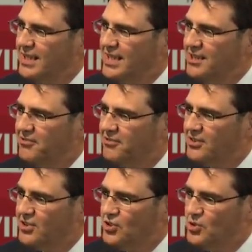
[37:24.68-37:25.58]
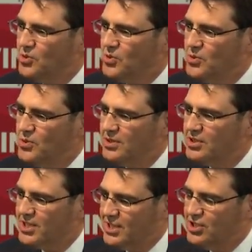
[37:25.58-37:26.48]
if you
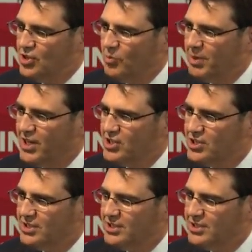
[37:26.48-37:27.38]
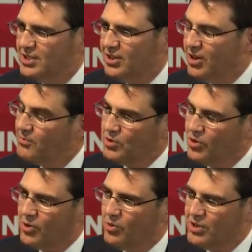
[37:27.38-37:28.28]
said to your patient, I'm
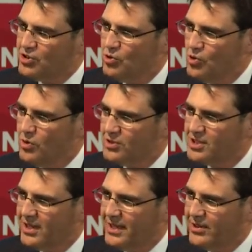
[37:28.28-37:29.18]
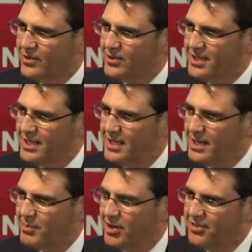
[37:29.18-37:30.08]
not quite sure what's going on
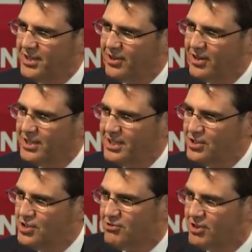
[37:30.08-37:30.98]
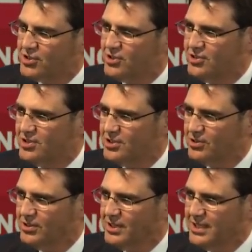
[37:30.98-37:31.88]
here, but I think I need
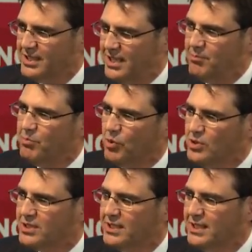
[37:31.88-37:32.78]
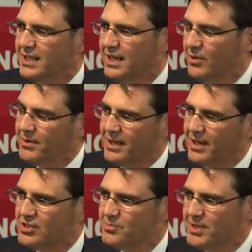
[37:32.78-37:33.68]
neurosurgical input, and I'm going to
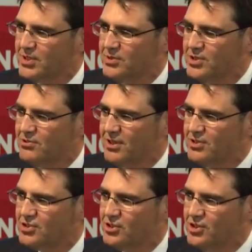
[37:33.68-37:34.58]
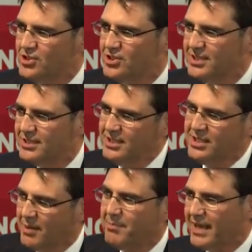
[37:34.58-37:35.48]
go and speak to a neurosurgeon, and you
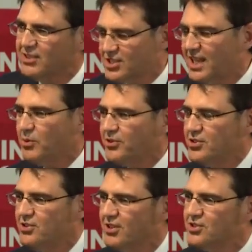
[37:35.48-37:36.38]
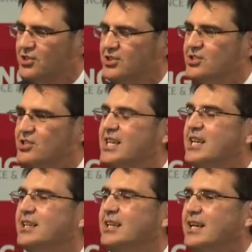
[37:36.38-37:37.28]
come back and say what the neurosurgeon
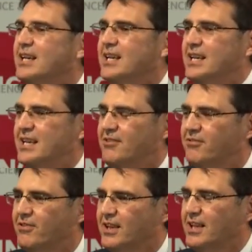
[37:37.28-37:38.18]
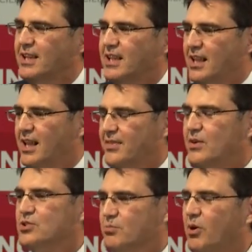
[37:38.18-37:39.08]
said. If
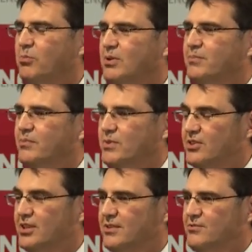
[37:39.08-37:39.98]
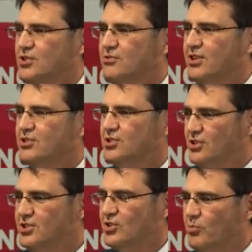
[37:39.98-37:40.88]
there was a problem with the
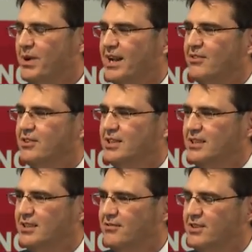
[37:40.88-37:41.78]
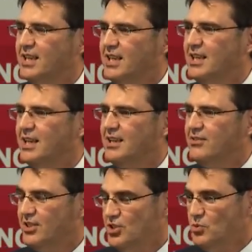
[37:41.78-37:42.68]
neurosurgical part of the care,
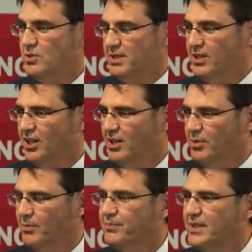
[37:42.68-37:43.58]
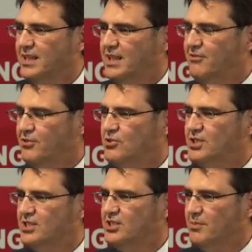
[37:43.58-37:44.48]
then you wouldn't be liable. If you
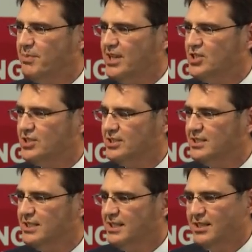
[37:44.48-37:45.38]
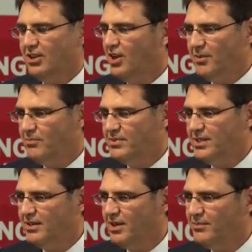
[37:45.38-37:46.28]
said to your patient,
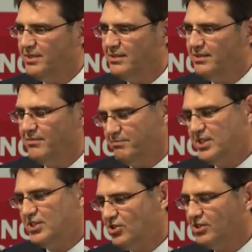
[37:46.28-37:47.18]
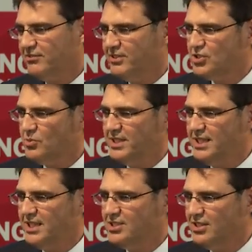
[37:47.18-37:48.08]
I've been your doctor for 20
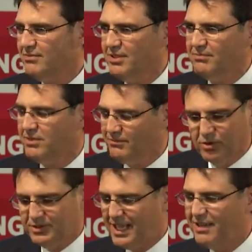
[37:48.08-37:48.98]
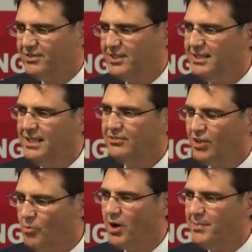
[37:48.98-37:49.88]
years, I've looked after you,
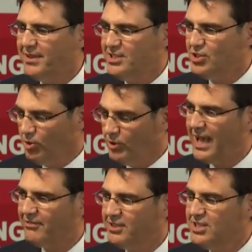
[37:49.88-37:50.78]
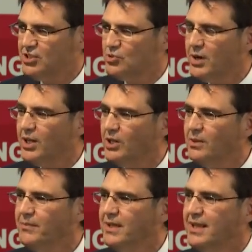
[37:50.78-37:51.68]
don't worry about this, I'll look after this as
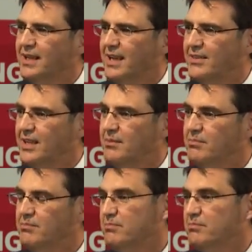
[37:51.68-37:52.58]
well, and then